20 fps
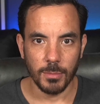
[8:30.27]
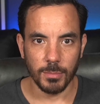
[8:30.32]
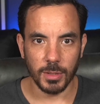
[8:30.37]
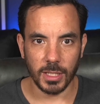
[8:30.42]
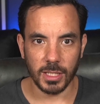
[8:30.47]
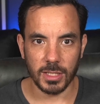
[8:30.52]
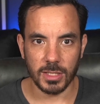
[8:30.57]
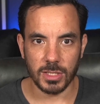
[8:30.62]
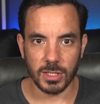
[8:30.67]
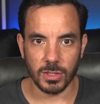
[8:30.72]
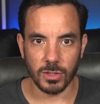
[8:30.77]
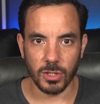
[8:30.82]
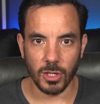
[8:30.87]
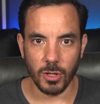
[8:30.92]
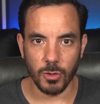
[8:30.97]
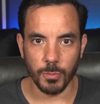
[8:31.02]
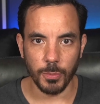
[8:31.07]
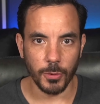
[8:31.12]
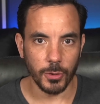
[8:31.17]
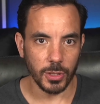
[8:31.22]
because the
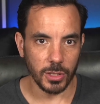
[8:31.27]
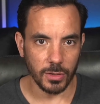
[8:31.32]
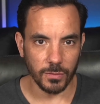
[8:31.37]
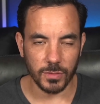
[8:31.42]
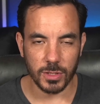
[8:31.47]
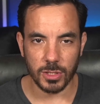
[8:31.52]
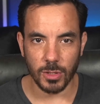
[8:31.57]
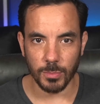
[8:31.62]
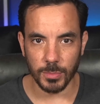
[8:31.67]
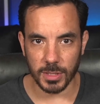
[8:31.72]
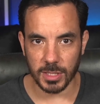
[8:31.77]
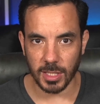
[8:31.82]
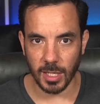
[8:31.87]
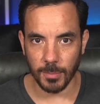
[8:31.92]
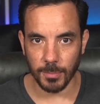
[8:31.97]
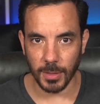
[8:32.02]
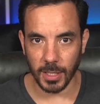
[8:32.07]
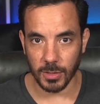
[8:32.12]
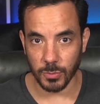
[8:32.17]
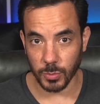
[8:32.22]
whole point of the zombies
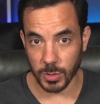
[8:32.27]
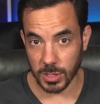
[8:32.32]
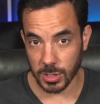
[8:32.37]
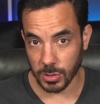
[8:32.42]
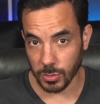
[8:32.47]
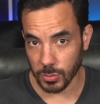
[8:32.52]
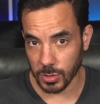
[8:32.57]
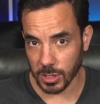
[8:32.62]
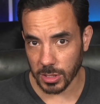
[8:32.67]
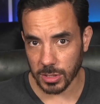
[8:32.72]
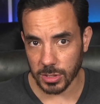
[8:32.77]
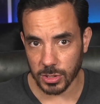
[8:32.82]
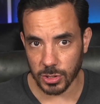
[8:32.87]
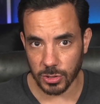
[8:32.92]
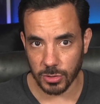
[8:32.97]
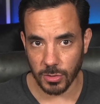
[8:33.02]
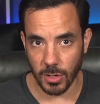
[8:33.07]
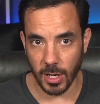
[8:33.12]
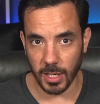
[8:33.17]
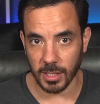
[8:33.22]
campaign was to just
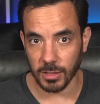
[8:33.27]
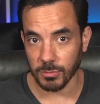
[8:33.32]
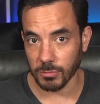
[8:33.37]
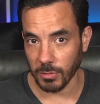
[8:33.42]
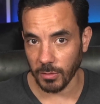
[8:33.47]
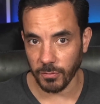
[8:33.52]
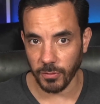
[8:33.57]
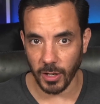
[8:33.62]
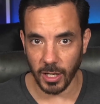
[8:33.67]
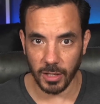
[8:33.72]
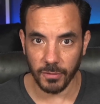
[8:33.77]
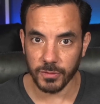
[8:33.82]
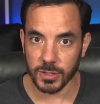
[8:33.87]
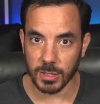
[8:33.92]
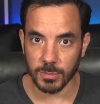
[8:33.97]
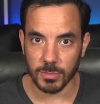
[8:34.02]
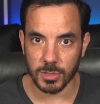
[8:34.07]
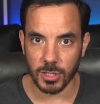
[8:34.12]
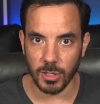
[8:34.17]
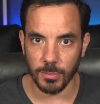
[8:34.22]
try and revive
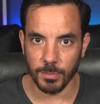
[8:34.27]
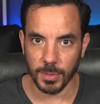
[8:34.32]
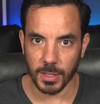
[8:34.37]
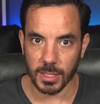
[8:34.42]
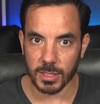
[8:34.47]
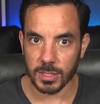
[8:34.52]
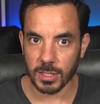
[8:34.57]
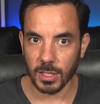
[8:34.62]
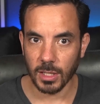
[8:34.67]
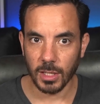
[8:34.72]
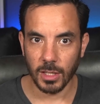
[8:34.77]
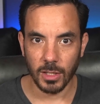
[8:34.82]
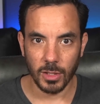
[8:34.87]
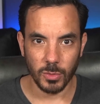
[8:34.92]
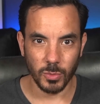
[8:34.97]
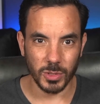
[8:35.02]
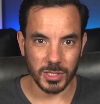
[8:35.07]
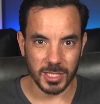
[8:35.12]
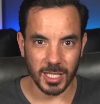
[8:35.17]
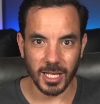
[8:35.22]
some zombies.
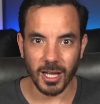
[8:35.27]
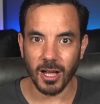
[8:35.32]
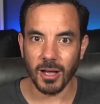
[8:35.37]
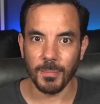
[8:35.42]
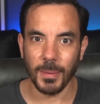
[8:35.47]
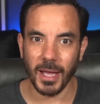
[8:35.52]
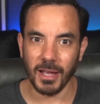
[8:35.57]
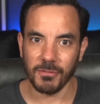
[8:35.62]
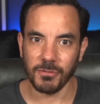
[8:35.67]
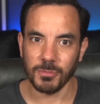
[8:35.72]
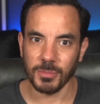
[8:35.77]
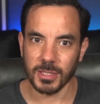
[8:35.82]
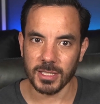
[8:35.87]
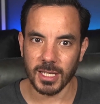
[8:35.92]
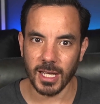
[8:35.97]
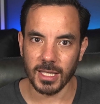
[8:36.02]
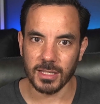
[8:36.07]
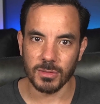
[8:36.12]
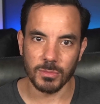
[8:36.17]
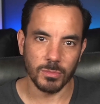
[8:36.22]
Once they are back from the
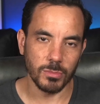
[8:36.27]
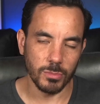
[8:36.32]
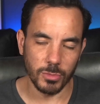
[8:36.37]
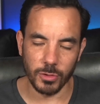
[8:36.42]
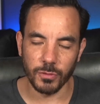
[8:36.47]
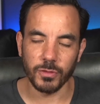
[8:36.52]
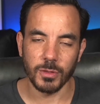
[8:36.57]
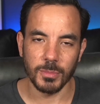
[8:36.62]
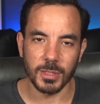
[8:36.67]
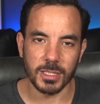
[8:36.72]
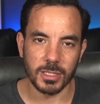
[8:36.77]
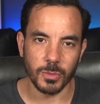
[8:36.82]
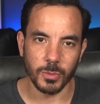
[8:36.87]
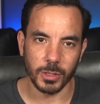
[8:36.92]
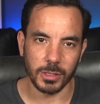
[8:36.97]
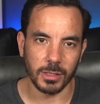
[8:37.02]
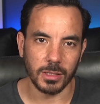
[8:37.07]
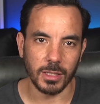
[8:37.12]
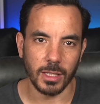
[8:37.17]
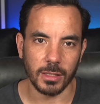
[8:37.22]
dead, move them into
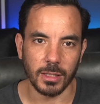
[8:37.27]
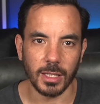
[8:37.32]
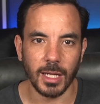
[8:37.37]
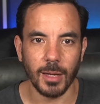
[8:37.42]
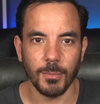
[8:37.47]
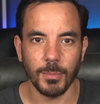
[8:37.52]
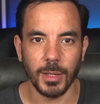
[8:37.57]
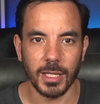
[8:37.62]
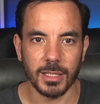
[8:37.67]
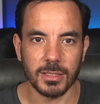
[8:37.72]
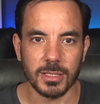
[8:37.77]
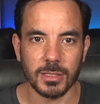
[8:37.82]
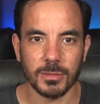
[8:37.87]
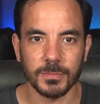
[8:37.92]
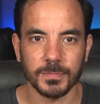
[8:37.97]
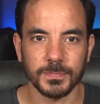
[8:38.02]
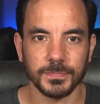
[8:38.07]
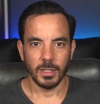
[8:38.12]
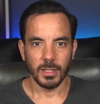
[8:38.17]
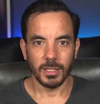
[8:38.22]
one of the other campaigns.
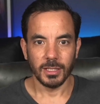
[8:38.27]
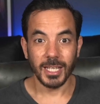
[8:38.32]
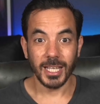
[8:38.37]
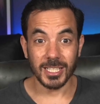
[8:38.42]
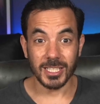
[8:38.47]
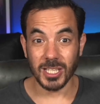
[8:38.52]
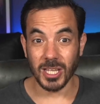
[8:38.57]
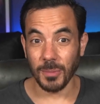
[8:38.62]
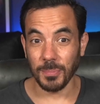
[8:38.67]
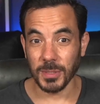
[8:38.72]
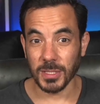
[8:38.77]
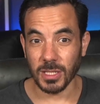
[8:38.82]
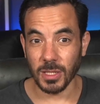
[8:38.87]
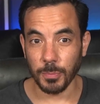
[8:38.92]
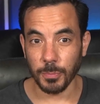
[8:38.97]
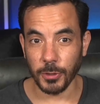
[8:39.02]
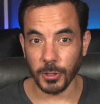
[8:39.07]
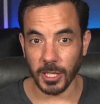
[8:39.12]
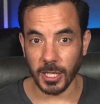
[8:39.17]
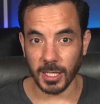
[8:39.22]
Next up is the
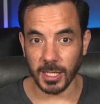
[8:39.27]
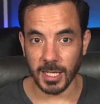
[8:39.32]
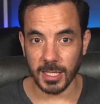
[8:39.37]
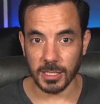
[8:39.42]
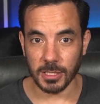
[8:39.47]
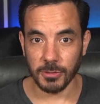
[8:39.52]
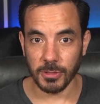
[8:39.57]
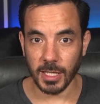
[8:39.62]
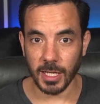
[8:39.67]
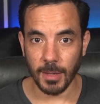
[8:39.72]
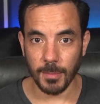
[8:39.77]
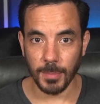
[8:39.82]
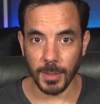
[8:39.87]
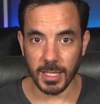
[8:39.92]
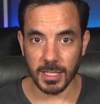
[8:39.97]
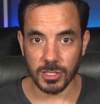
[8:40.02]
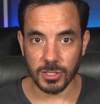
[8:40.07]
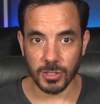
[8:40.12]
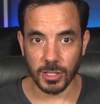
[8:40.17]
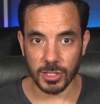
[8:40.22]
product category
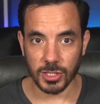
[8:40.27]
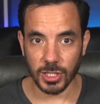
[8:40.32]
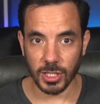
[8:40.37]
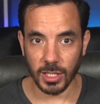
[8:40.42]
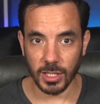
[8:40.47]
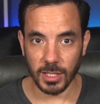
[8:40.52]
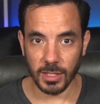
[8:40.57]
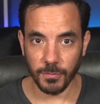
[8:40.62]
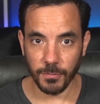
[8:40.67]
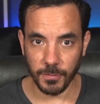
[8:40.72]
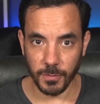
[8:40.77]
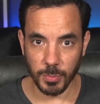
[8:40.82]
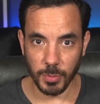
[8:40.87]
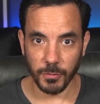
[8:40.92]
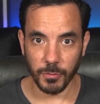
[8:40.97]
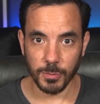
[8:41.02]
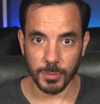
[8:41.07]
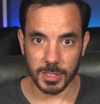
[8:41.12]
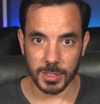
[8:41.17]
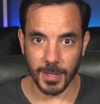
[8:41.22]
campaign structure for
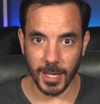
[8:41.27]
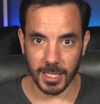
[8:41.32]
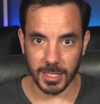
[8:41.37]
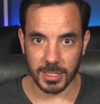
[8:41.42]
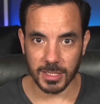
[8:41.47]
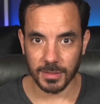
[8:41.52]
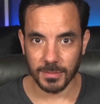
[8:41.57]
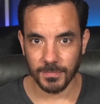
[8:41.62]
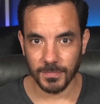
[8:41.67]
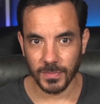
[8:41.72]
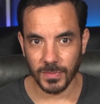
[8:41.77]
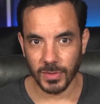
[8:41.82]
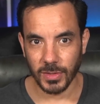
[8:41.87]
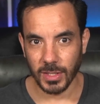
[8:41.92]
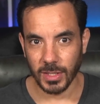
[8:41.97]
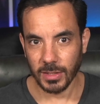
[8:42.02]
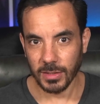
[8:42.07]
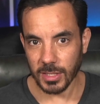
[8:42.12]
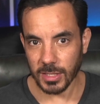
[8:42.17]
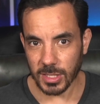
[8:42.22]
Performance Max.
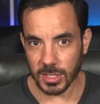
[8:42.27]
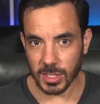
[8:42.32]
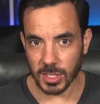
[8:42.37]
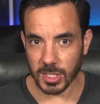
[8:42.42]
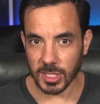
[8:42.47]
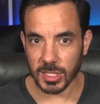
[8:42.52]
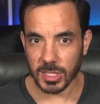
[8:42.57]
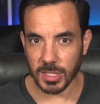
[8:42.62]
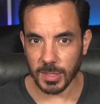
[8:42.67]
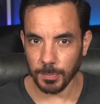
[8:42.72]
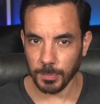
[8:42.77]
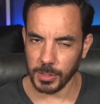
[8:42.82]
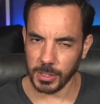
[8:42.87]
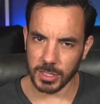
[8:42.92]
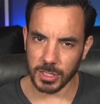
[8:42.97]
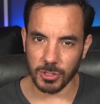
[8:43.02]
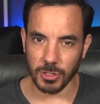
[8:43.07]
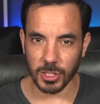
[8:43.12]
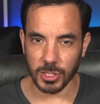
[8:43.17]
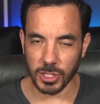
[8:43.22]
This is the
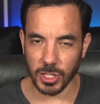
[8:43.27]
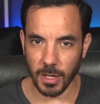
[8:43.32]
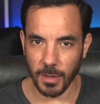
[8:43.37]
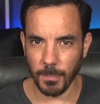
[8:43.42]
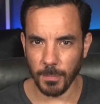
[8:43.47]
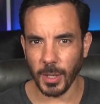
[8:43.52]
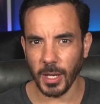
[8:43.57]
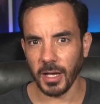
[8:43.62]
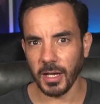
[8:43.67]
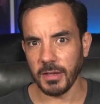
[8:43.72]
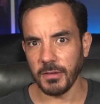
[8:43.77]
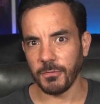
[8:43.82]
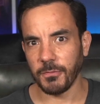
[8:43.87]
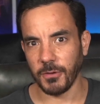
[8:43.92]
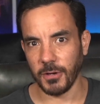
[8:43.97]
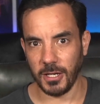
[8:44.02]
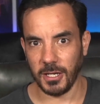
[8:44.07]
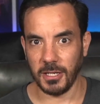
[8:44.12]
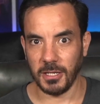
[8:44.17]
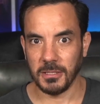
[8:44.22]
simplest structure by
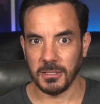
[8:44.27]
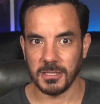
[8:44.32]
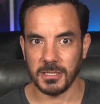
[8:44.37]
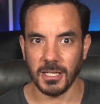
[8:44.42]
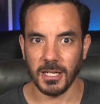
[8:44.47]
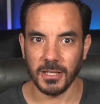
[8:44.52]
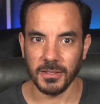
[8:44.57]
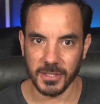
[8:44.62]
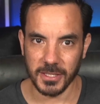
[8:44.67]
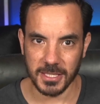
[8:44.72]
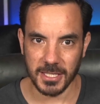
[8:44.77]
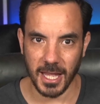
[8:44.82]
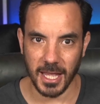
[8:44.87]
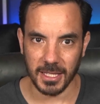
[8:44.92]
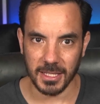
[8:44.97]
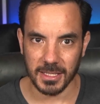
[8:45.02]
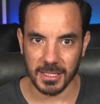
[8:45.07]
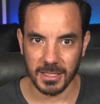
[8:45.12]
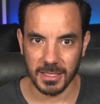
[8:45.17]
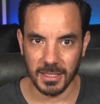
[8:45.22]
far to
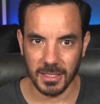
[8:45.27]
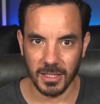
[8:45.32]
understand.